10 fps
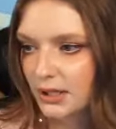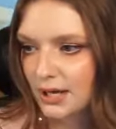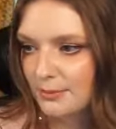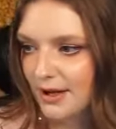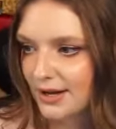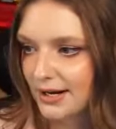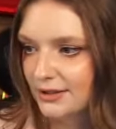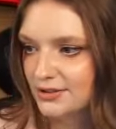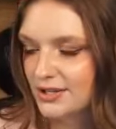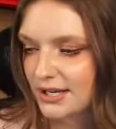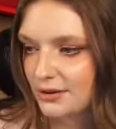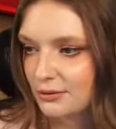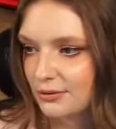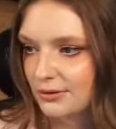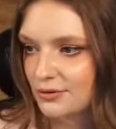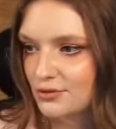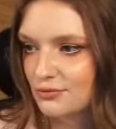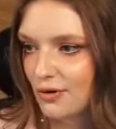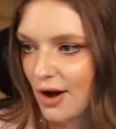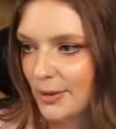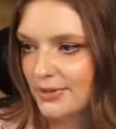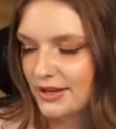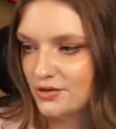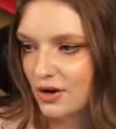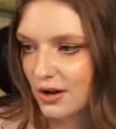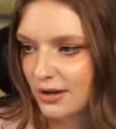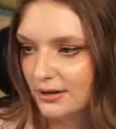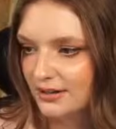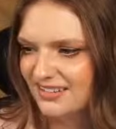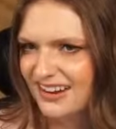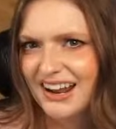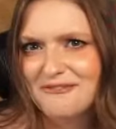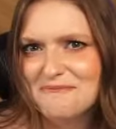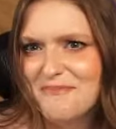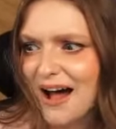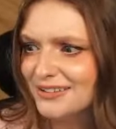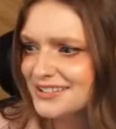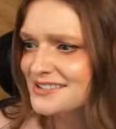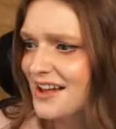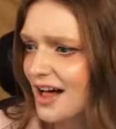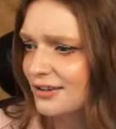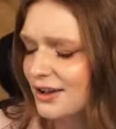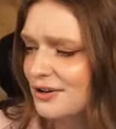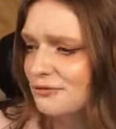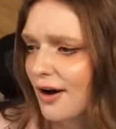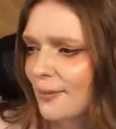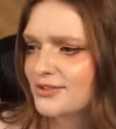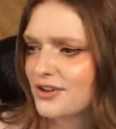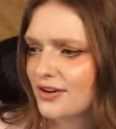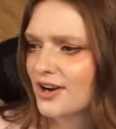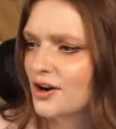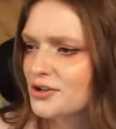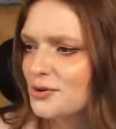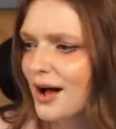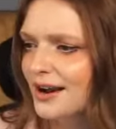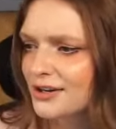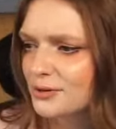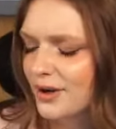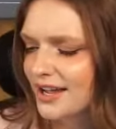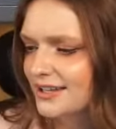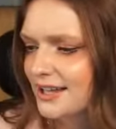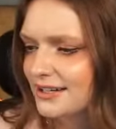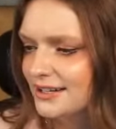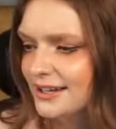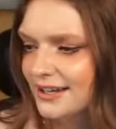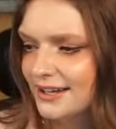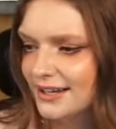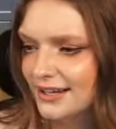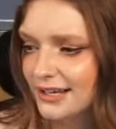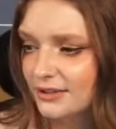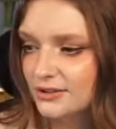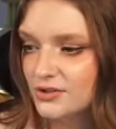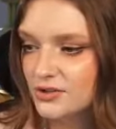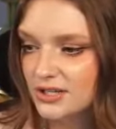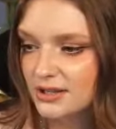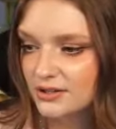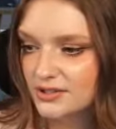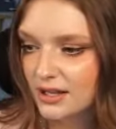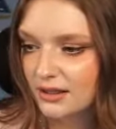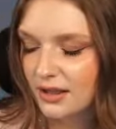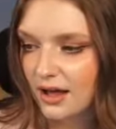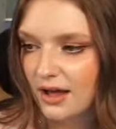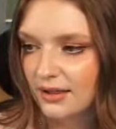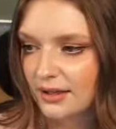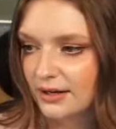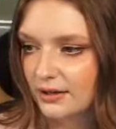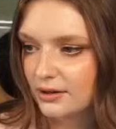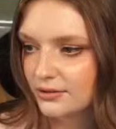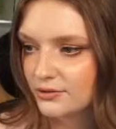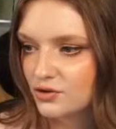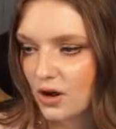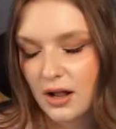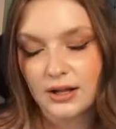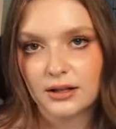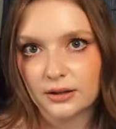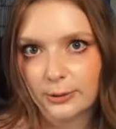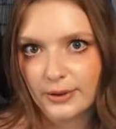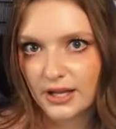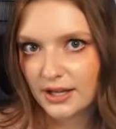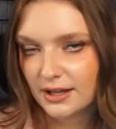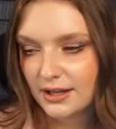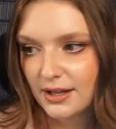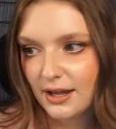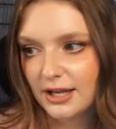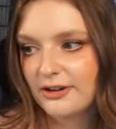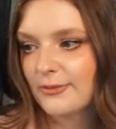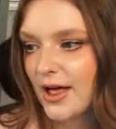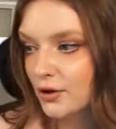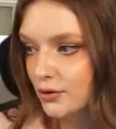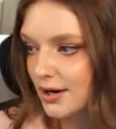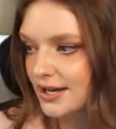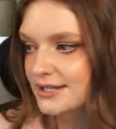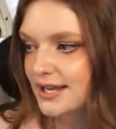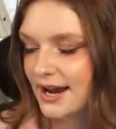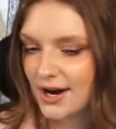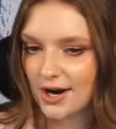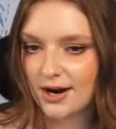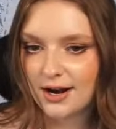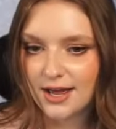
Mal kind of looks like Rob than Jon. Mal does not look like Rob Stark. Are you out of your mind, Katie? He looks he looks a lot like Jon a little bit. Like if Mal grew out his hair